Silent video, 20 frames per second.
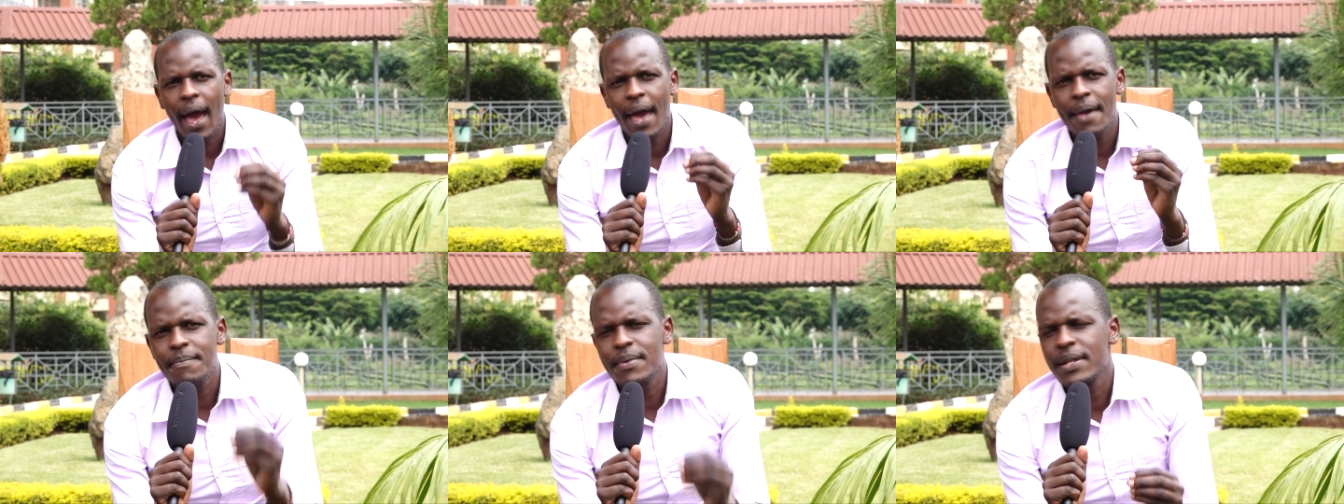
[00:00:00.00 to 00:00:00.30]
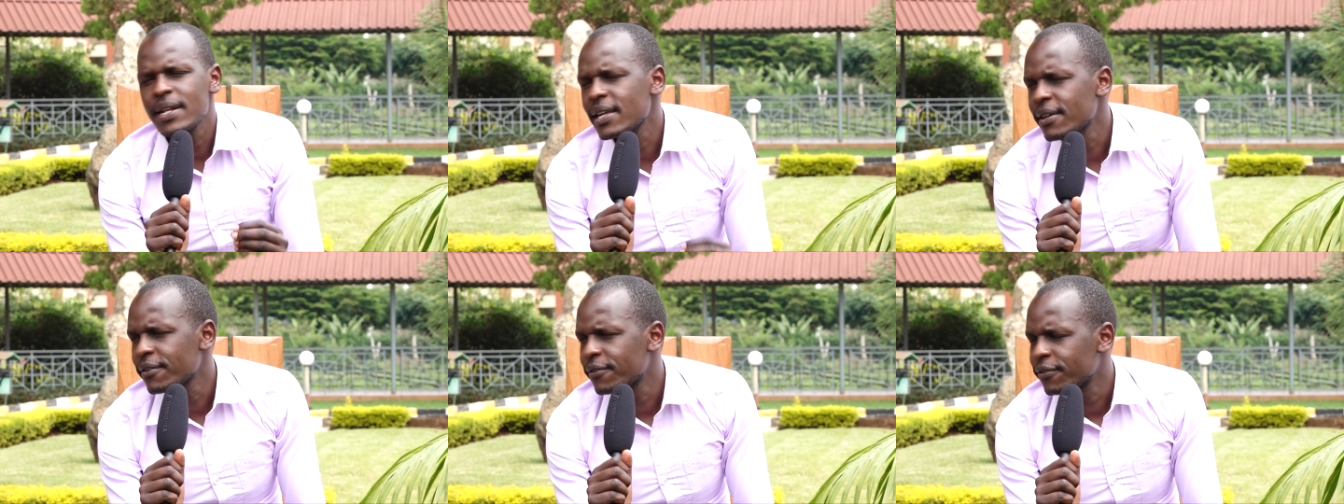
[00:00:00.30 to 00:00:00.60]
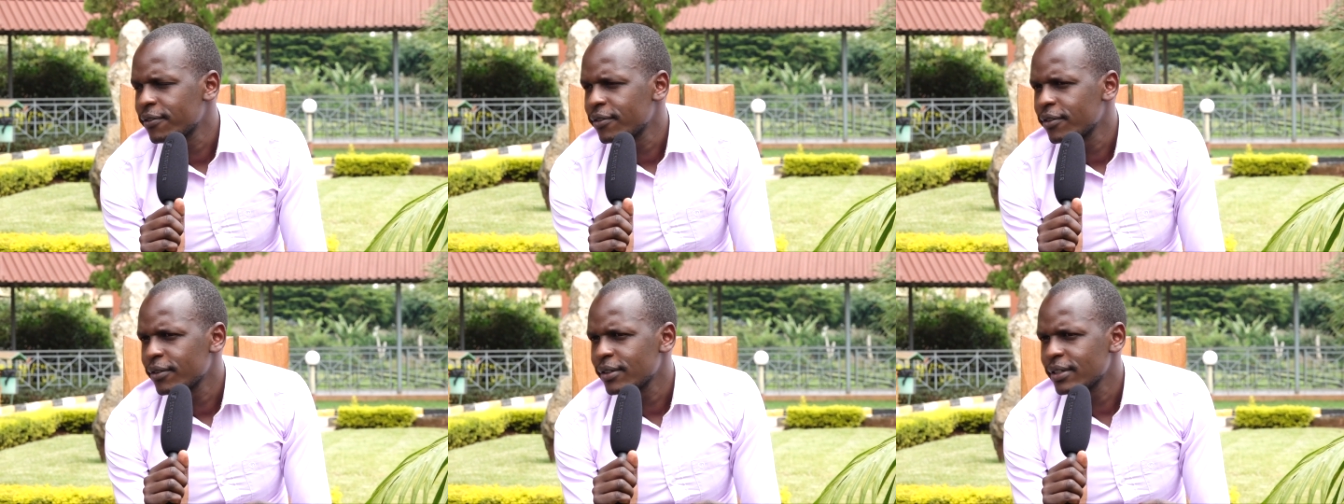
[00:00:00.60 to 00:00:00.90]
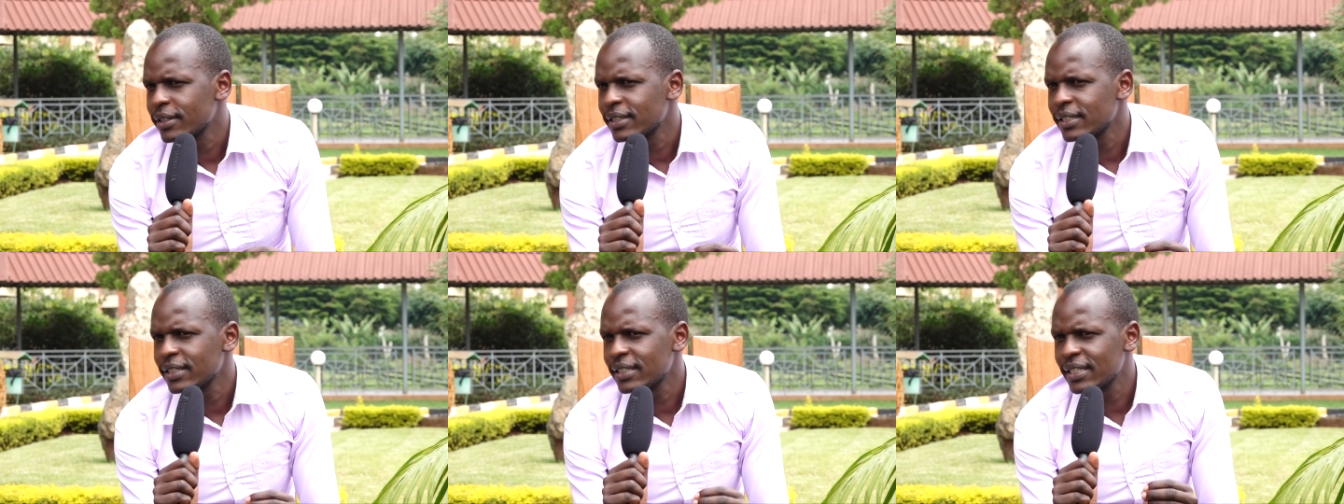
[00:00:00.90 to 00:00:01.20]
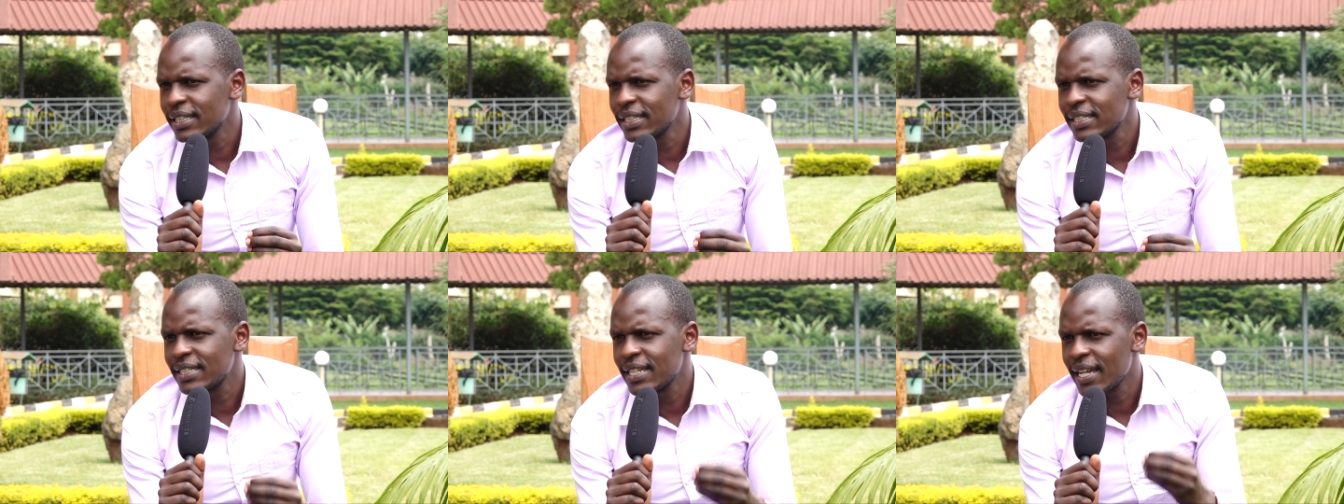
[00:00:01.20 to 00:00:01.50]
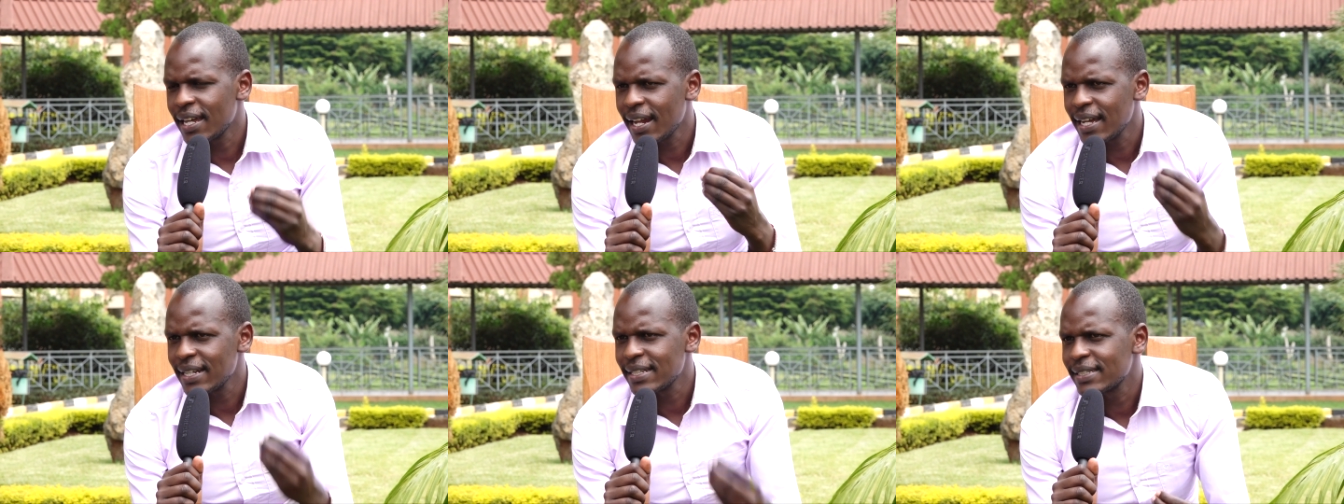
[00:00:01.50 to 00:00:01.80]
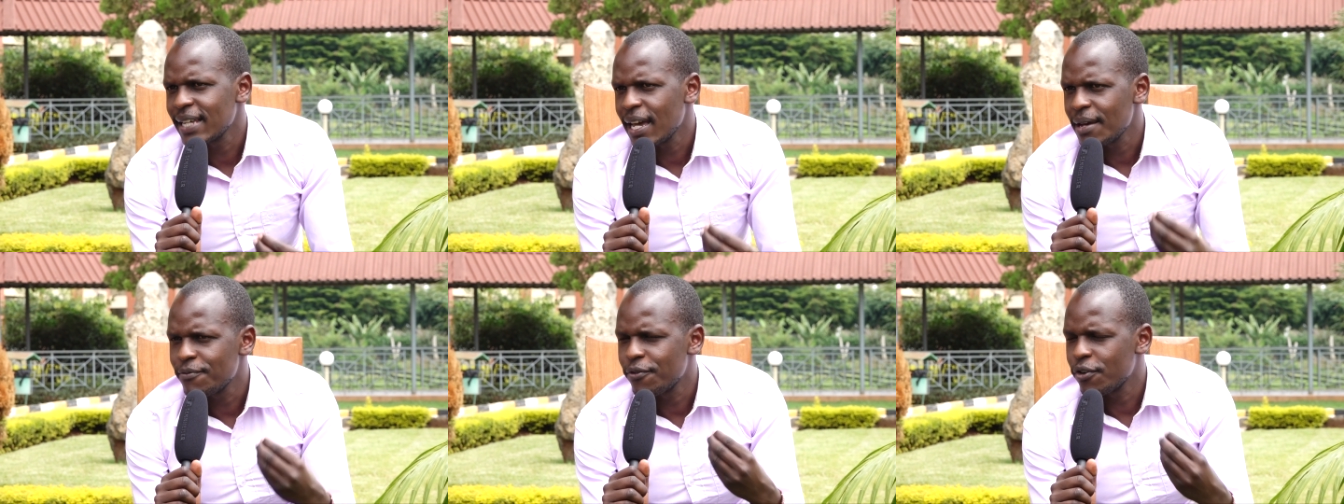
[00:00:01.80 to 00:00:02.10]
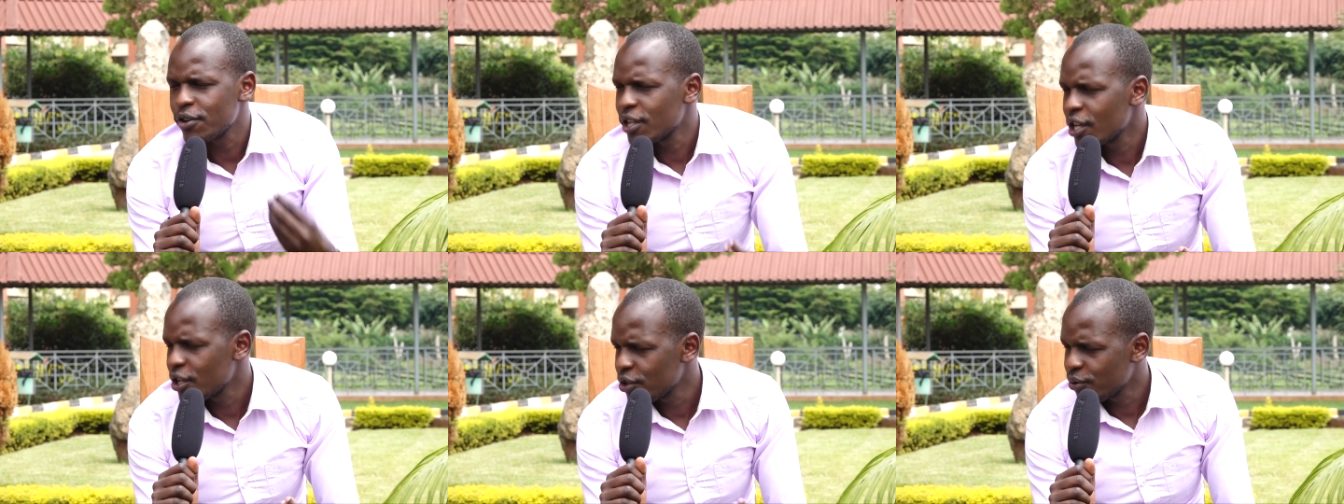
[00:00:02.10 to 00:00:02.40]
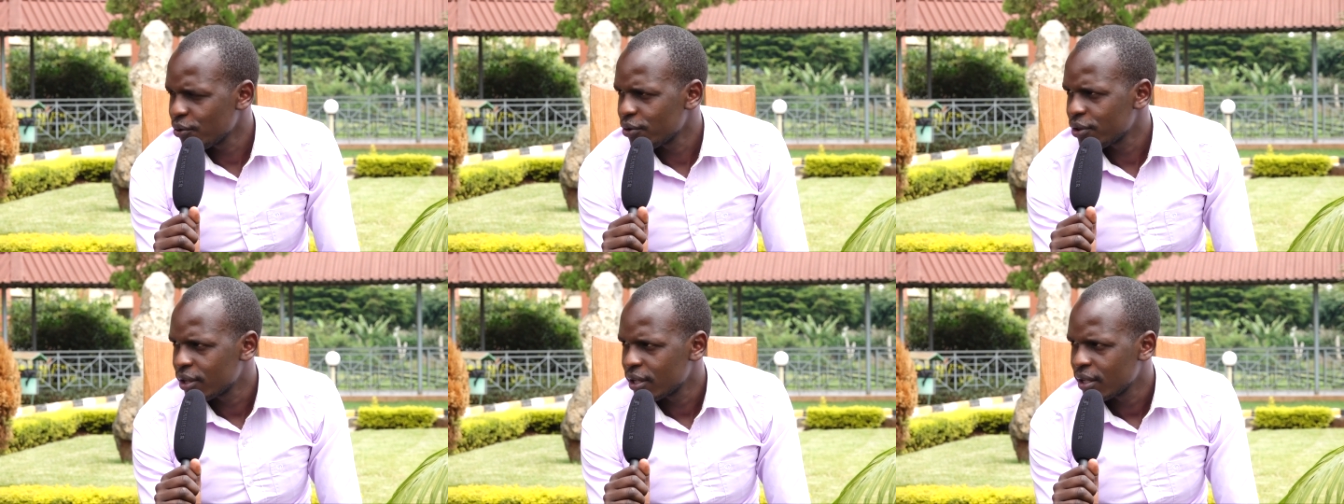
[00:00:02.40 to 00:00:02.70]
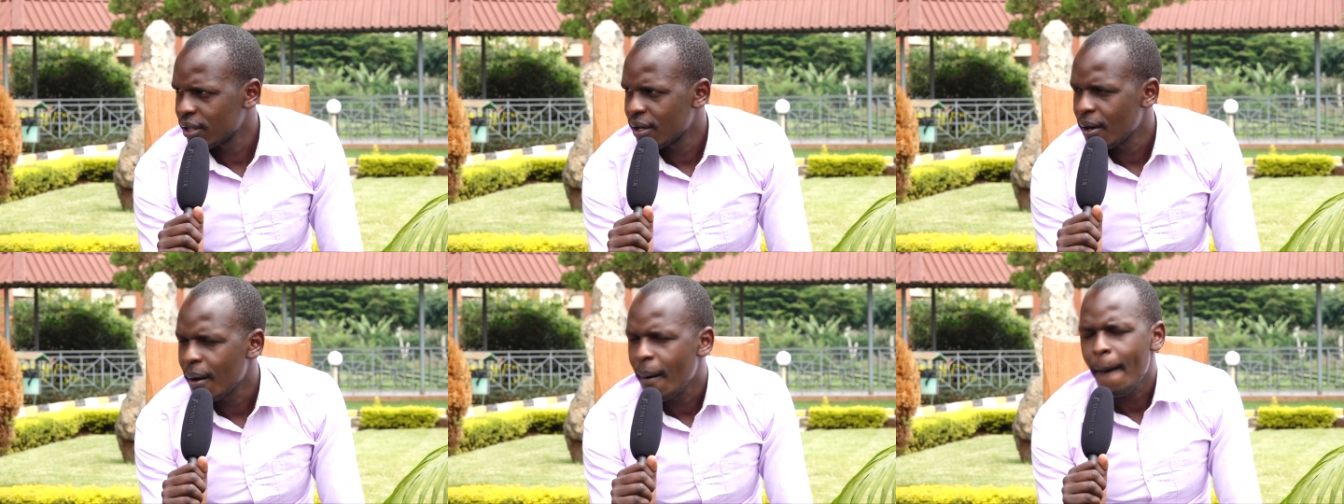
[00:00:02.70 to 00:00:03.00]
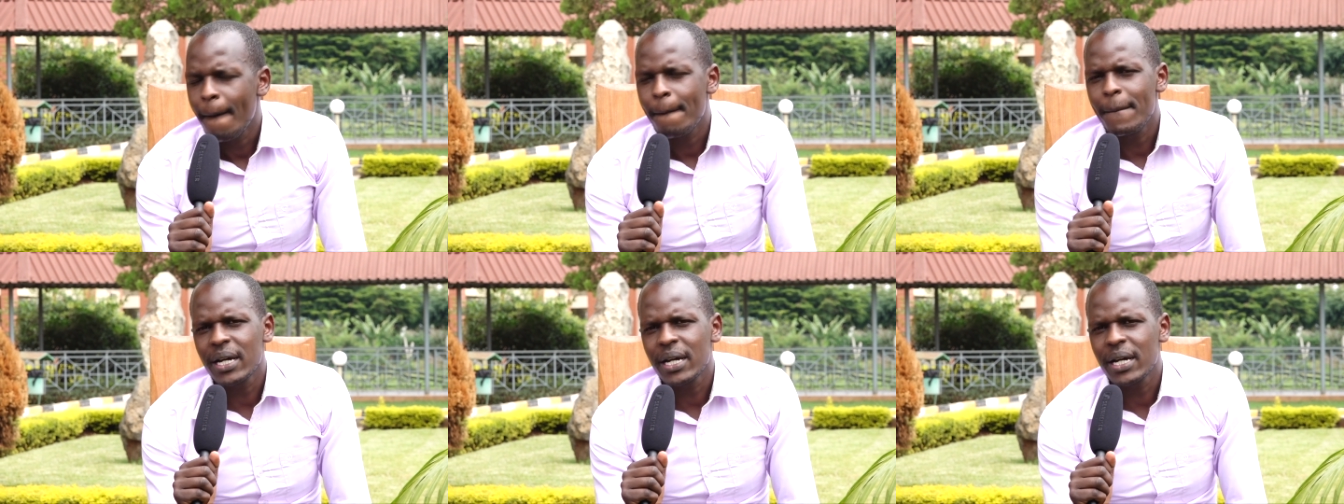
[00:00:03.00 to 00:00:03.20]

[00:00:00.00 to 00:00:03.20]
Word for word: I believe mhm. this is the right time for the youth. Mhm.